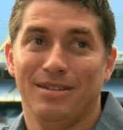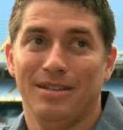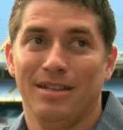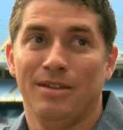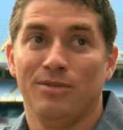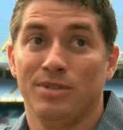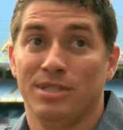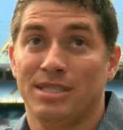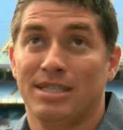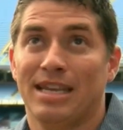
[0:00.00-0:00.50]
it,
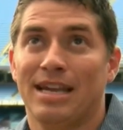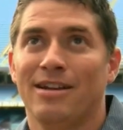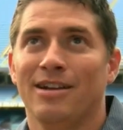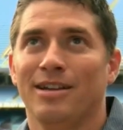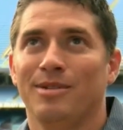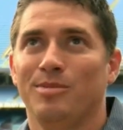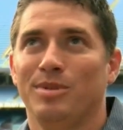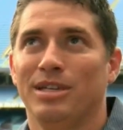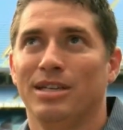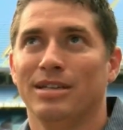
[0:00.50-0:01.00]
it was
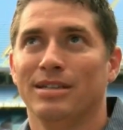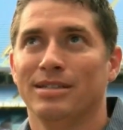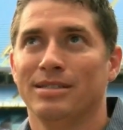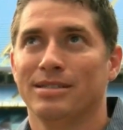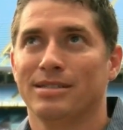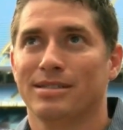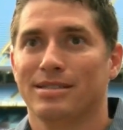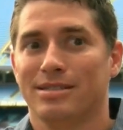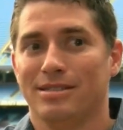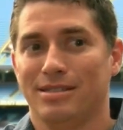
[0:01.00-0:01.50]
scary
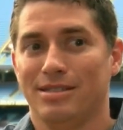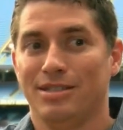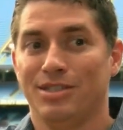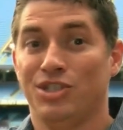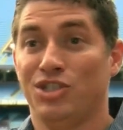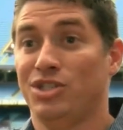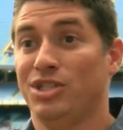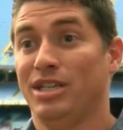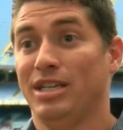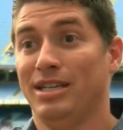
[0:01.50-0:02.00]
because
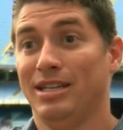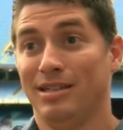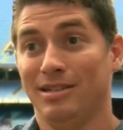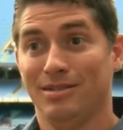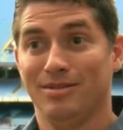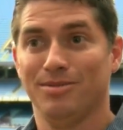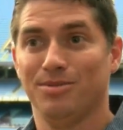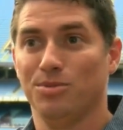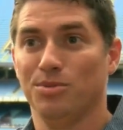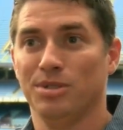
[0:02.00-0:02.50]

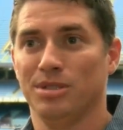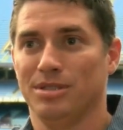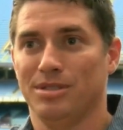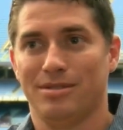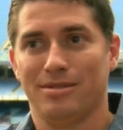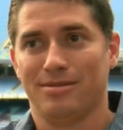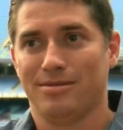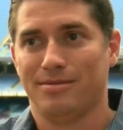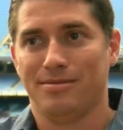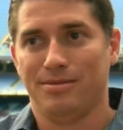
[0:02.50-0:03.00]
she
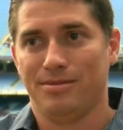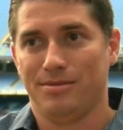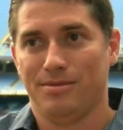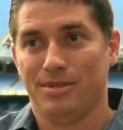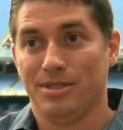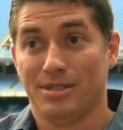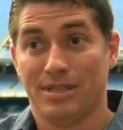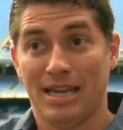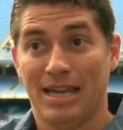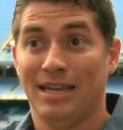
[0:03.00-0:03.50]
was
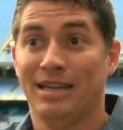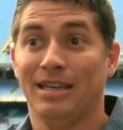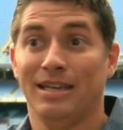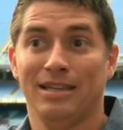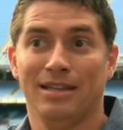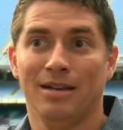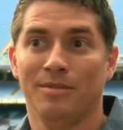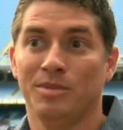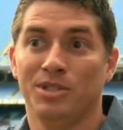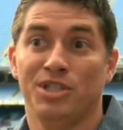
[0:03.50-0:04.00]
just
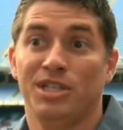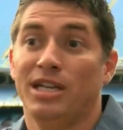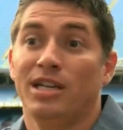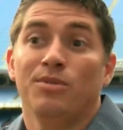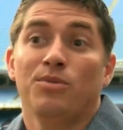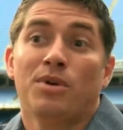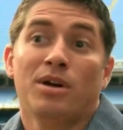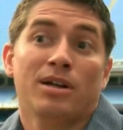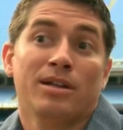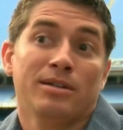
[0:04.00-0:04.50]
hanging. I mean, she
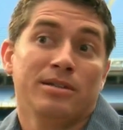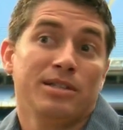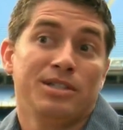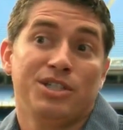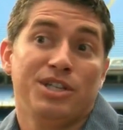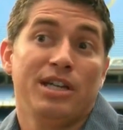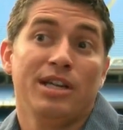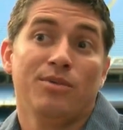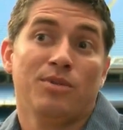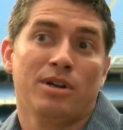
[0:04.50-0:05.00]
didn't want to.
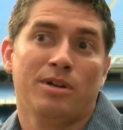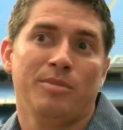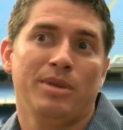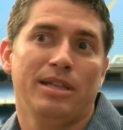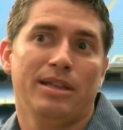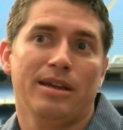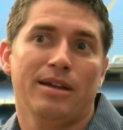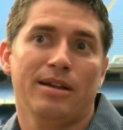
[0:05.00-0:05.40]
She didn't want to be